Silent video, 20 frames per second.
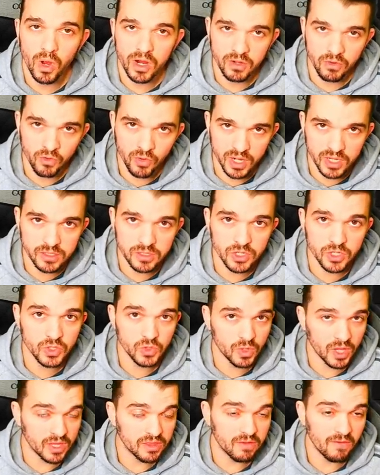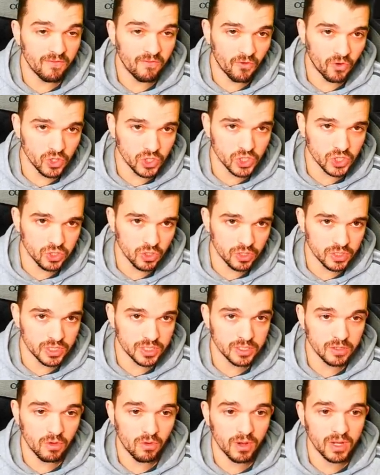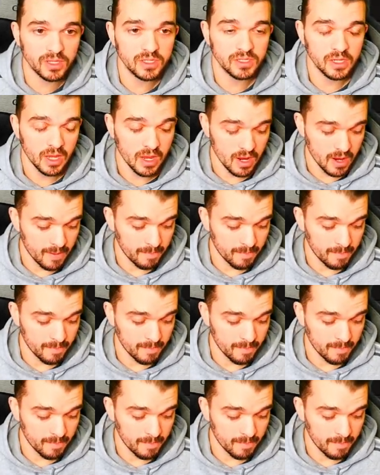1 greater to get the 4 slots. Alright?